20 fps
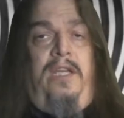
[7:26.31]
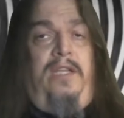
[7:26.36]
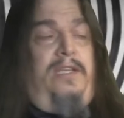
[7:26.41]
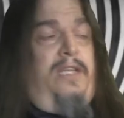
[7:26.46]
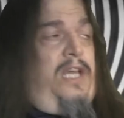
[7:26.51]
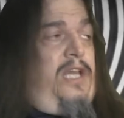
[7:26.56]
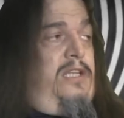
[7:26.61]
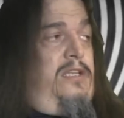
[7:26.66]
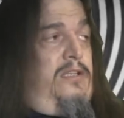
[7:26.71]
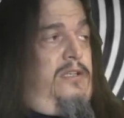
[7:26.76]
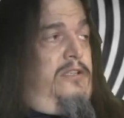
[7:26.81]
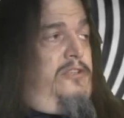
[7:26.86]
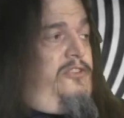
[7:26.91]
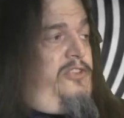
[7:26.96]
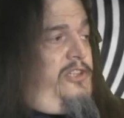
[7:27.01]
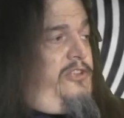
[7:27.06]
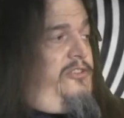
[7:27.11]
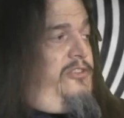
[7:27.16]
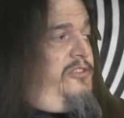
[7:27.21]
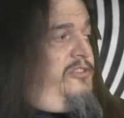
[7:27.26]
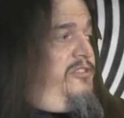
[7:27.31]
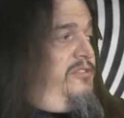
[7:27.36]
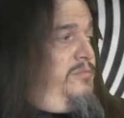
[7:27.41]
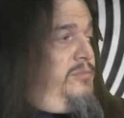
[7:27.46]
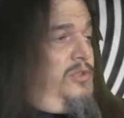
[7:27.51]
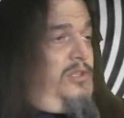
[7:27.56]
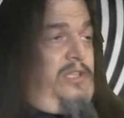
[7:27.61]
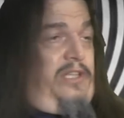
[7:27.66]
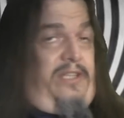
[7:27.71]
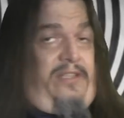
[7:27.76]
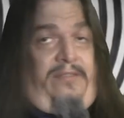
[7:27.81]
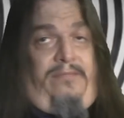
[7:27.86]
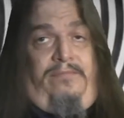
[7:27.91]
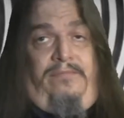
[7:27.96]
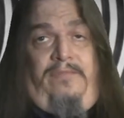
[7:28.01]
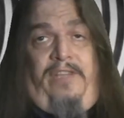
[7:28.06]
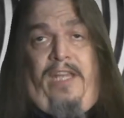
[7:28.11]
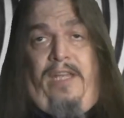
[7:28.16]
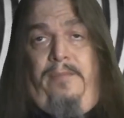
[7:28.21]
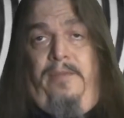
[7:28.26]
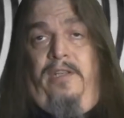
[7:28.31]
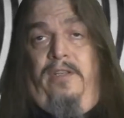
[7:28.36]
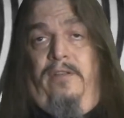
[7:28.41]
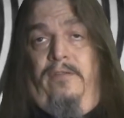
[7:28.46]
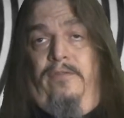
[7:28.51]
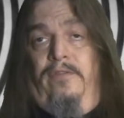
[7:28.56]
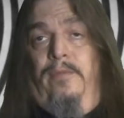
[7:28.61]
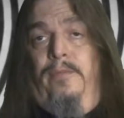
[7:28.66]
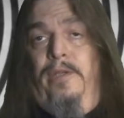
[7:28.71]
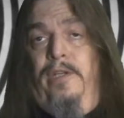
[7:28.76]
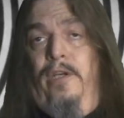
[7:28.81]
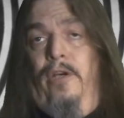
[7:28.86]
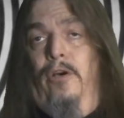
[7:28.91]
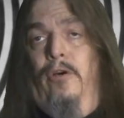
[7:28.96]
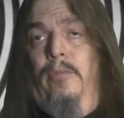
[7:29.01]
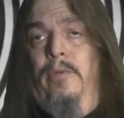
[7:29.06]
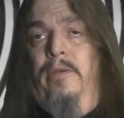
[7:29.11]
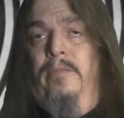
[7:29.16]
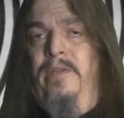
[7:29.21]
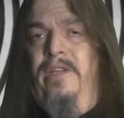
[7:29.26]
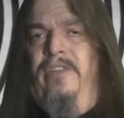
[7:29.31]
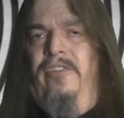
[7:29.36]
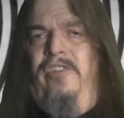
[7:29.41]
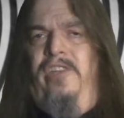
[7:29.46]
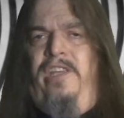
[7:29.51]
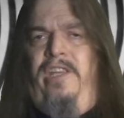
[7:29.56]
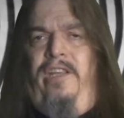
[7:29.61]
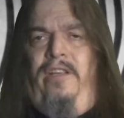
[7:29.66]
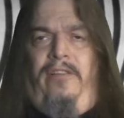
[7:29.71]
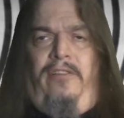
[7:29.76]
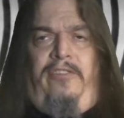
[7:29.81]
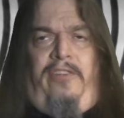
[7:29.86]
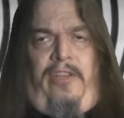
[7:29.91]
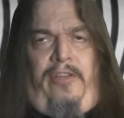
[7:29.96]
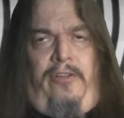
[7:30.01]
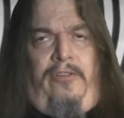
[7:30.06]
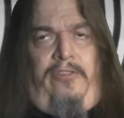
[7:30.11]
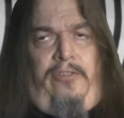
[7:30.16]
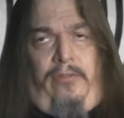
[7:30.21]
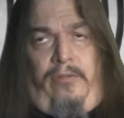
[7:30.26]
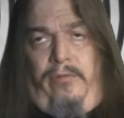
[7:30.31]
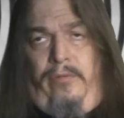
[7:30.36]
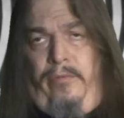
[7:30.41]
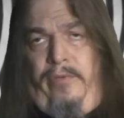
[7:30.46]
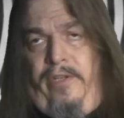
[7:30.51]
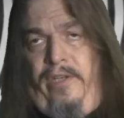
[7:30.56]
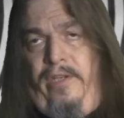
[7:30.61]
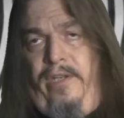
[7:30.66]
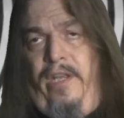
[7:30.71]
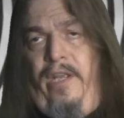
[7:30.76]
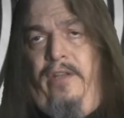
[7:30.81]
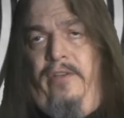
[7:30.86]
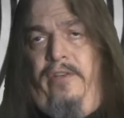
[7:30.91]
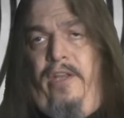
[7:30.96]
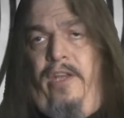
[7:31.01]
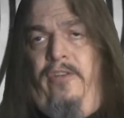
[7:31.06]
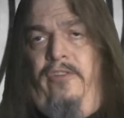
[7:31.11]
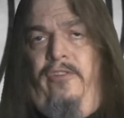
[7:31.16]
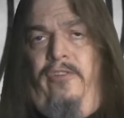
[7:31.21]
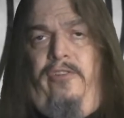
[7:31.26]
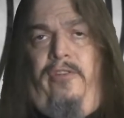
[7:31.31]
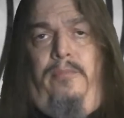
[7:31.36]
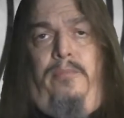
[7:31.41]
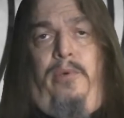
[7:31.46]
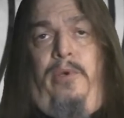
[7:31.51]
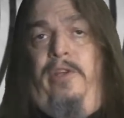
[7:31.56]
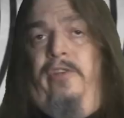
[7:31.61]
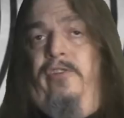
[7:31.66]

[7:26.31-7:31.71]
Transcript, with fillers: In that, young Jesus is more like Damien from the Omen because he kills other children with incantations and